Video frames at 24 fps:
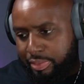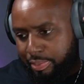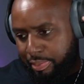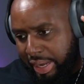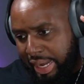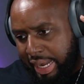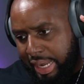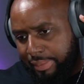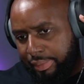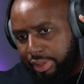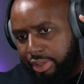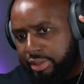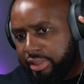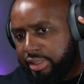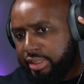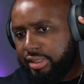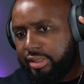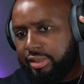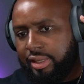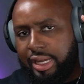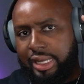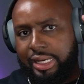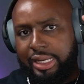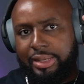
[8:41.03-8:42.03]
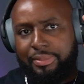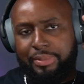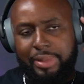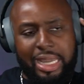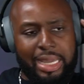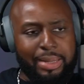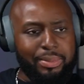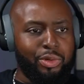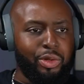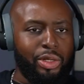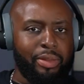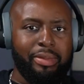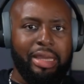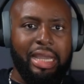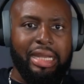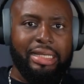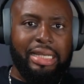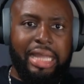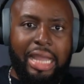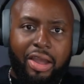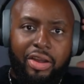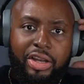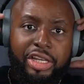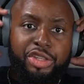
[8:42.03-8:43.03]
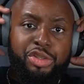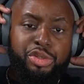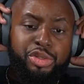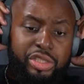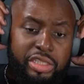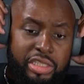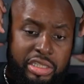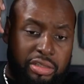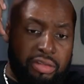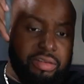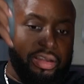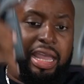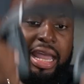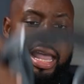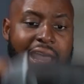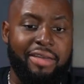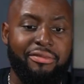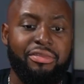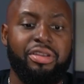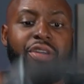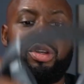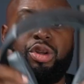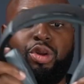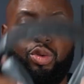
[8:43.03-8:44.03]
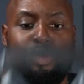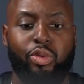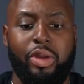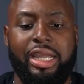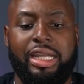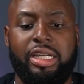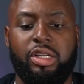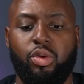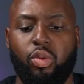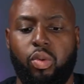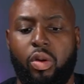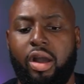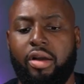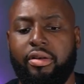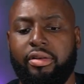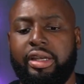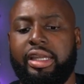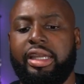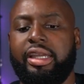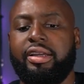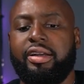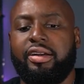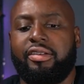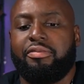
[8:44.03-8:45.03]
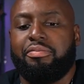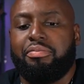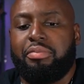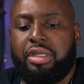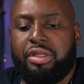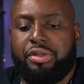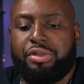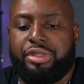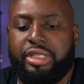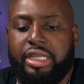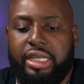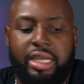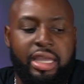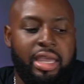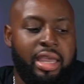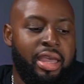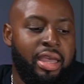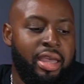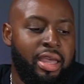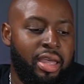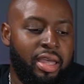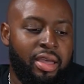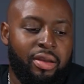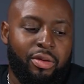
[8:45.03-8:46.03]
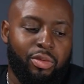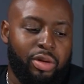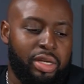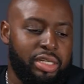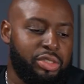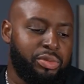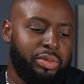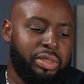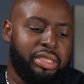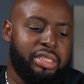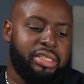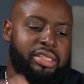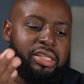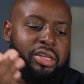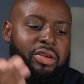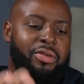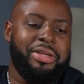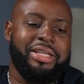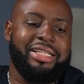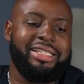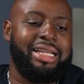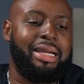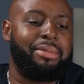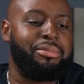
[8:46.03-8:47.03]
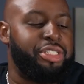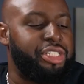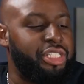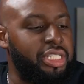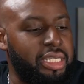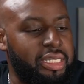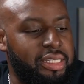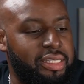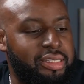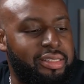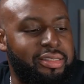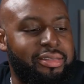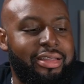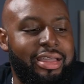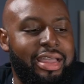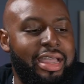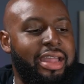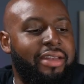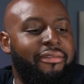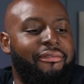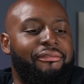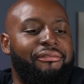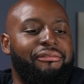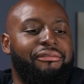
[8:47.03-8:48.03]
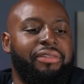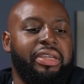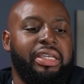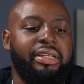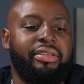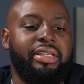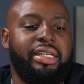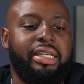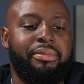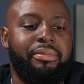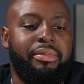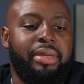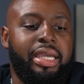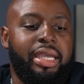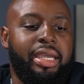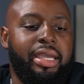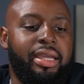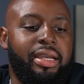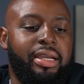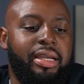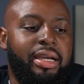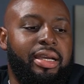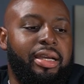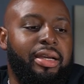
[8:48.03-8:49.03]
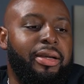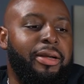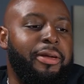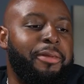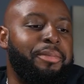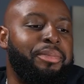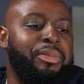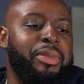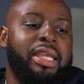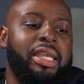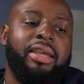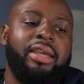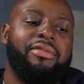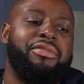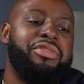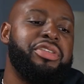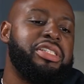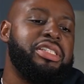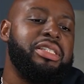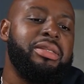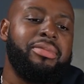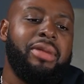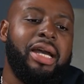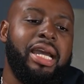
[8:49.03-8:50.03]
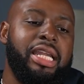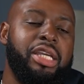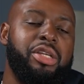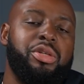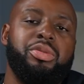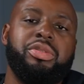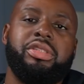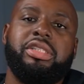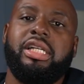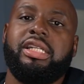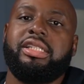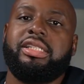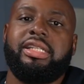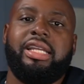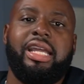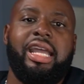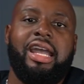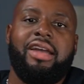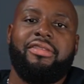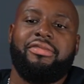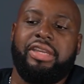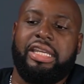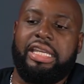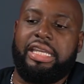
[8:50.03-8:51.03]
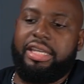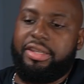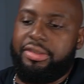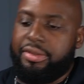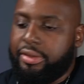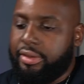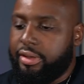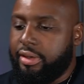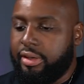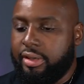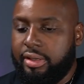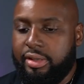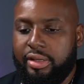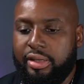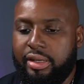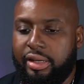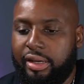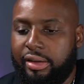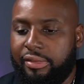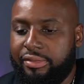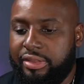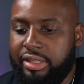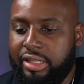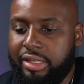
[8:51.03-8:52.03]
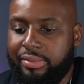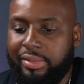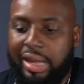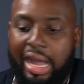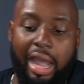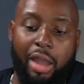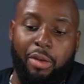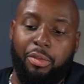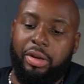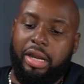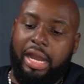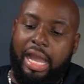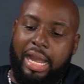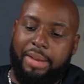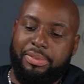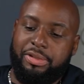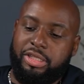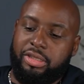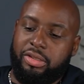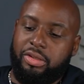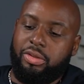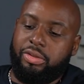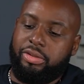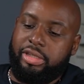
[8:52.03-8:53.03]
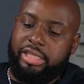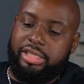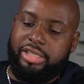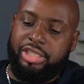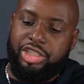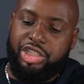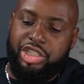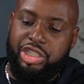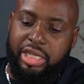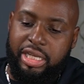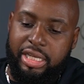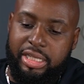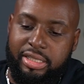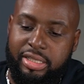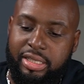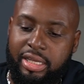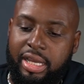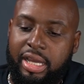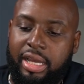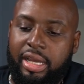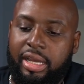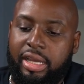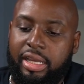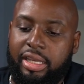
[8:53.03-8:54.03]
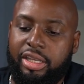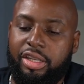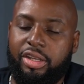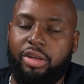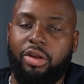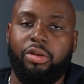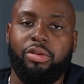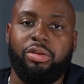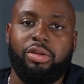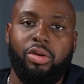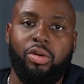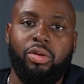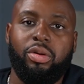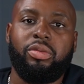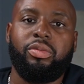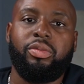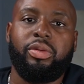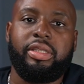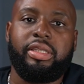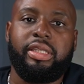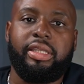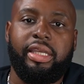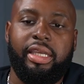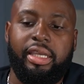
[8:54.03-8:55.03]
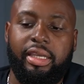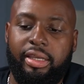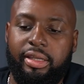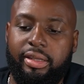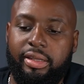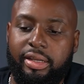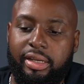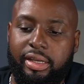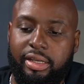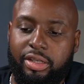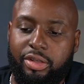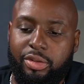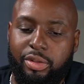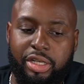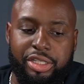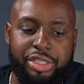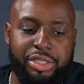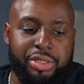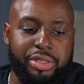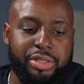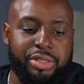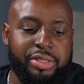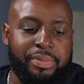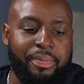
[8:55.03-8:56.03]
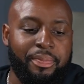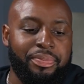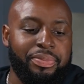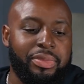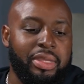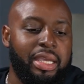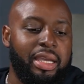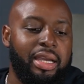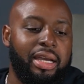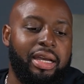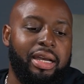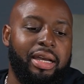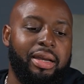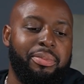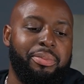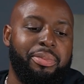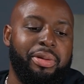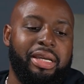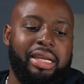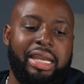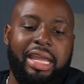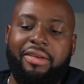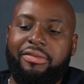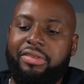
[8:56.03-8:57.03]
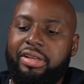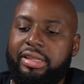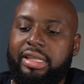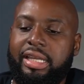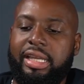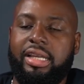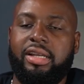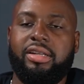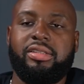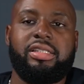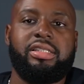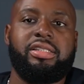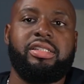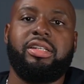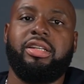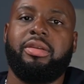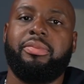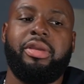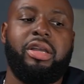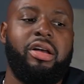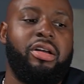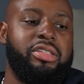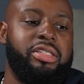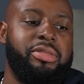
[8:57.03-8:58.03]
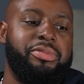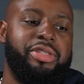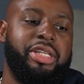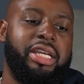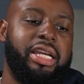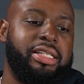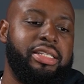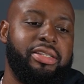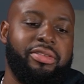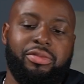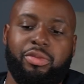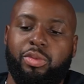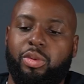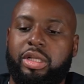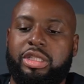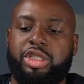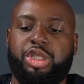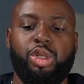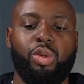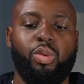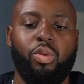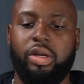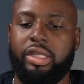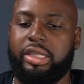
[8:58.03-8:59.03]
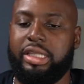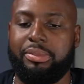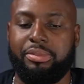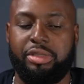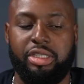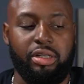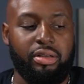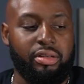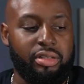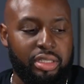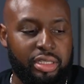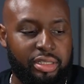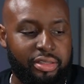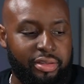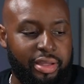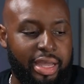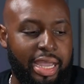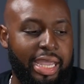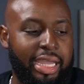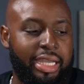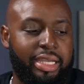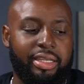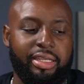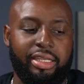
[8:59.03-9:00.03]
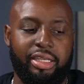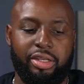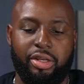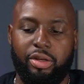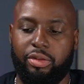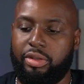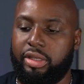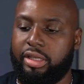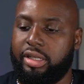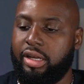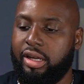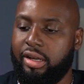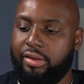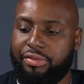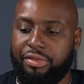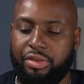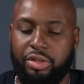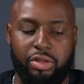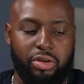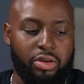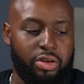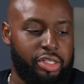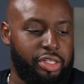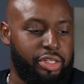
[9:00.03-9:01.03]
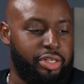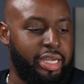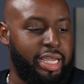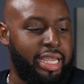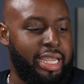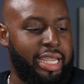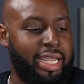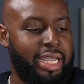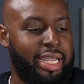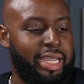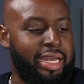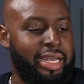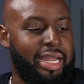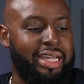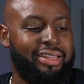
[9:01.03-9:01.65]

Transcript: Bam, you just slide that bad boy back down and you still have great quality of music. Whereas with the Sonys, I'm just not feeling it, man. Uh, for somebody who doesn't have either of them, I would absolutely suggest, you know, going with the uh, Crushers. Uh, but everything else is going to be all subjective. What you want them to look like, you know, the comfort on your head.